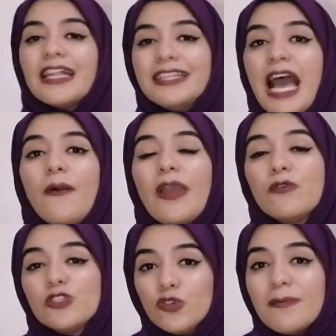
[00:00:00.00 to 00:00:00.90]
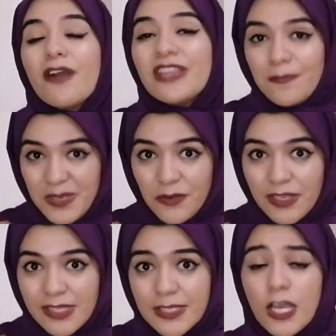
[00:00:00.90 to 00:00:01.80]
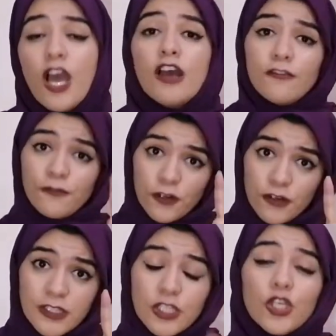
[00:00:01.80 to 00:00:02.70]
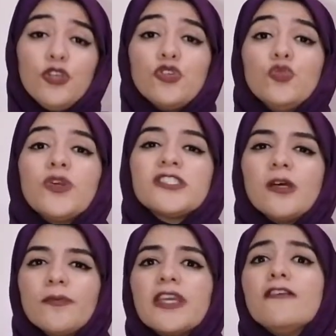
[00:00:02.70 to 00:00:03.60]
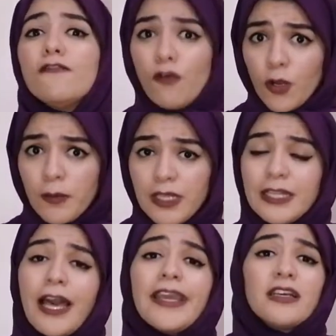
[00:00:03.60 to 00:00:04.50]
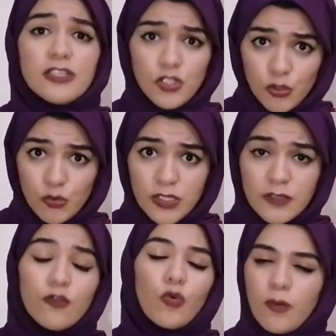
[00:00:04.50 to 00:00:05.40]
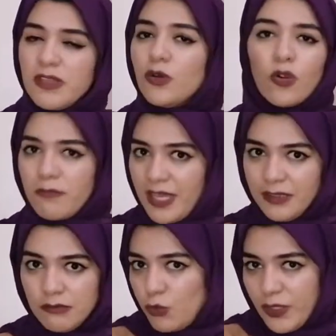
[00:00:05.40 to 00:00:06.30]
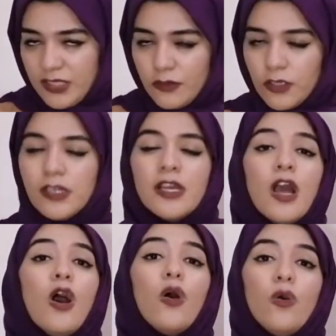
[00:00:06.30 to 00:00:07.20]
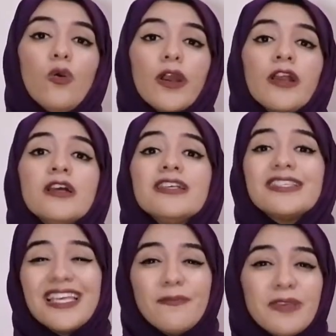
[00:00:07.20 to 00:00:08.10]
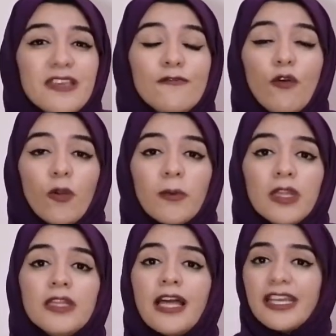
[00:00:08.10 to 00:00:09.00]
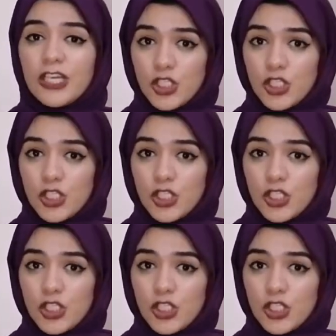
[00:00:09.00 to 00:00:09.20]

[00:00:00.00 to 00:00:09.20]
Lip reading: Now I will talk about the appearance. First, you should wear something formal like suits for women or men, whatever, or semi-formal like a